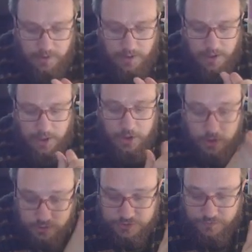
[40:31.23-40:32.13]
A
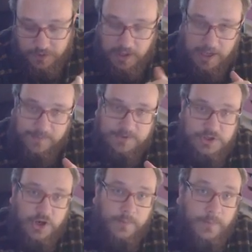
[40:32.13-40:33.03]
lot of the game is
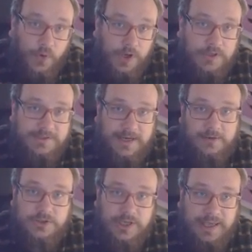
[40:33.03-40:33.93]
going to boil
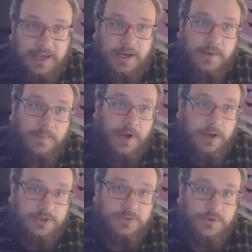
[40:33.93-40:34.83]
down to getting
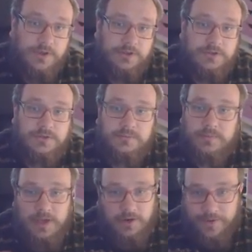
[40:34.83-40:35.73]
passwords.
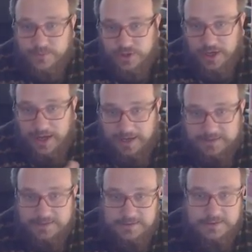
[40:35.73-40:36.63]
Here I'm trying to
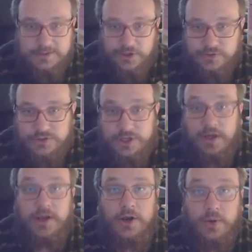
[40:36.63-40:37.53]
access this toaster.
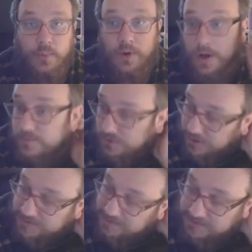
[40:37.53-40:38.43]
I don't know why I'm trying to
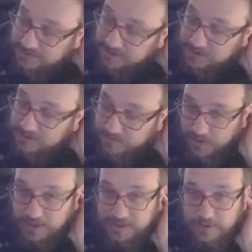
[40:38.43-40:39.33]
access this toaster, but
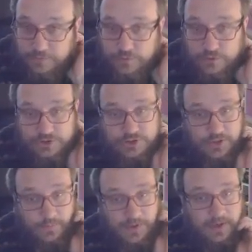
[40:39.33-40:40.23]
I need a
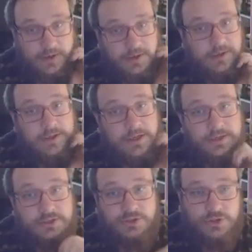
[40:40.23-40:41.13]
4-digit PIN
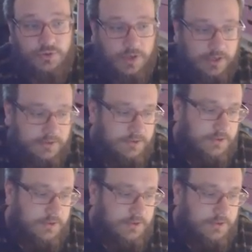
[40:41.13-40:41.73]
to do that.